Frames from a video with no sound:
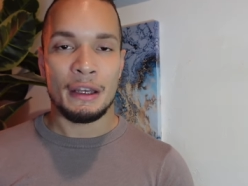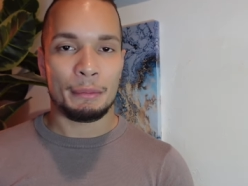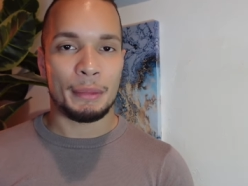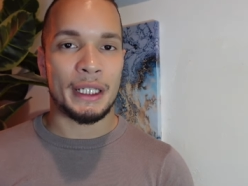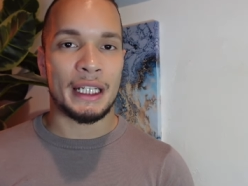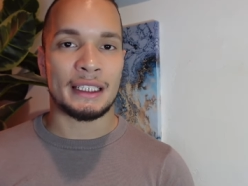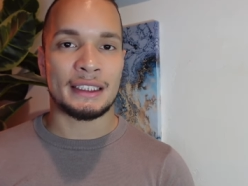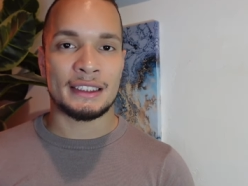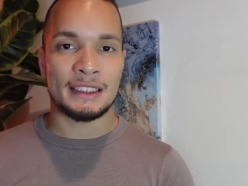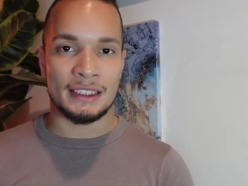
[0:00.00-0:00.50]
But
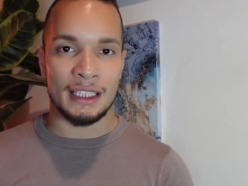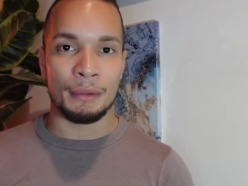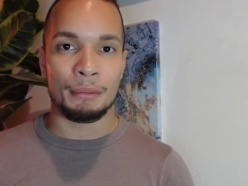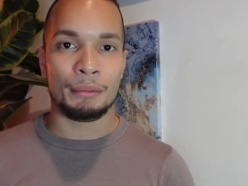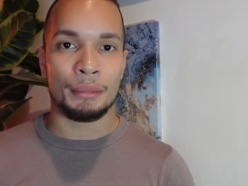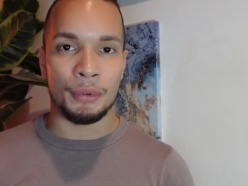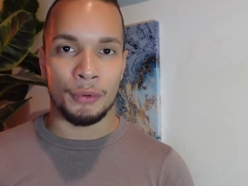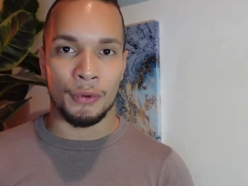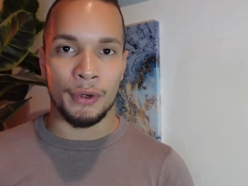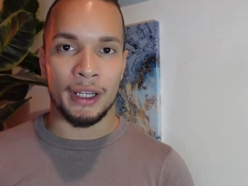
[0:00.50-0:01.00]
at some
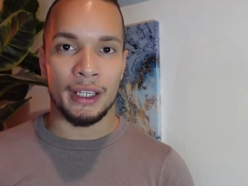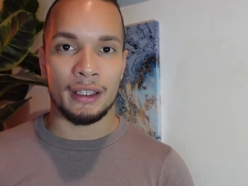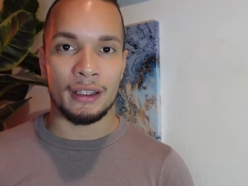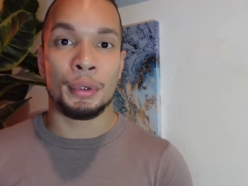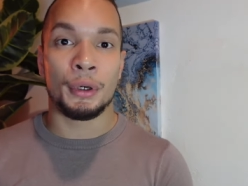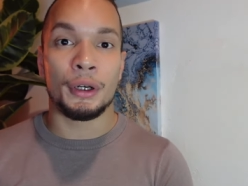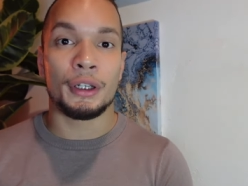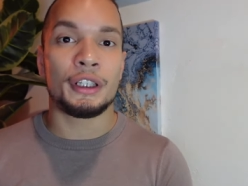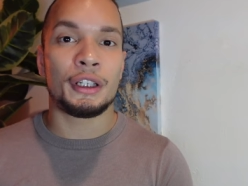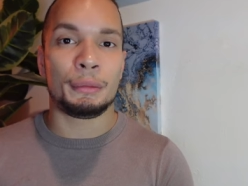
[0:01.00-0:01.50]
point,
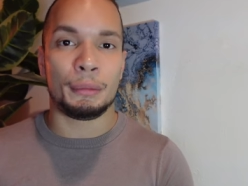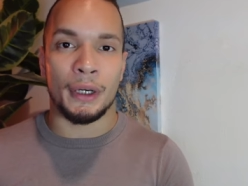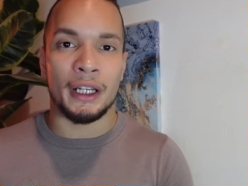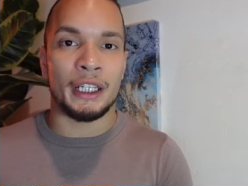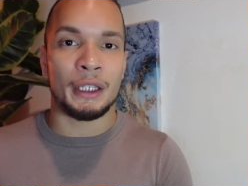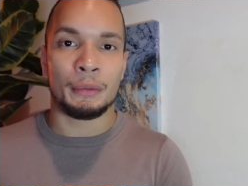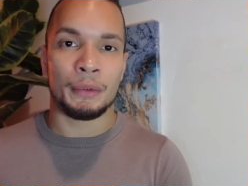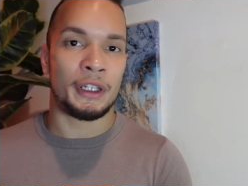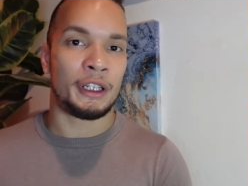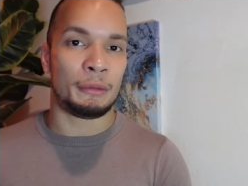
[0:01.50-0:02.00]
put your
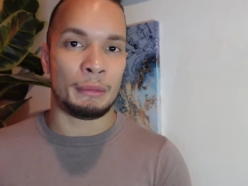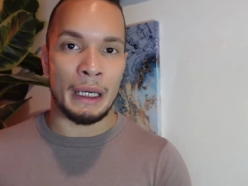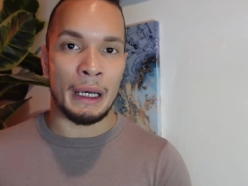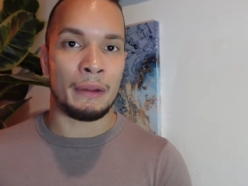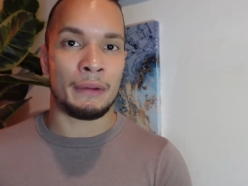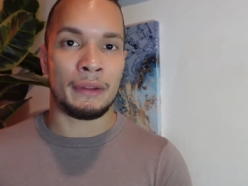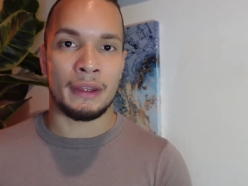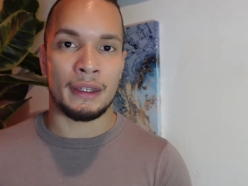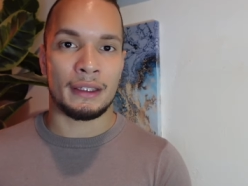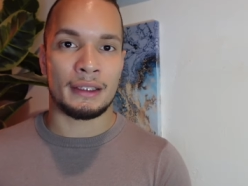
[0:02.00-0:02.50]
money where your
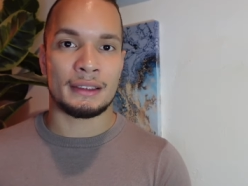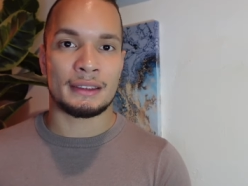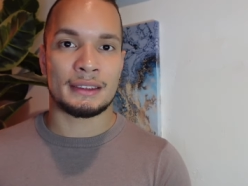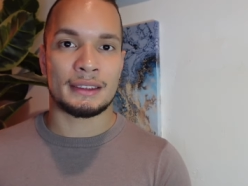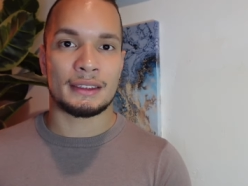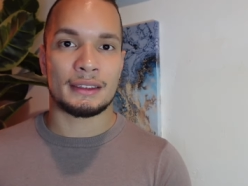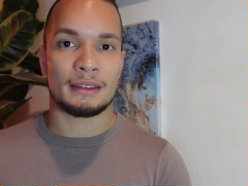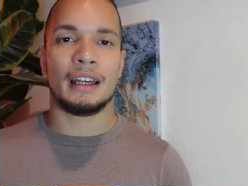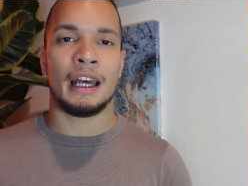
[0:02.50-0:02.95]
mouth is.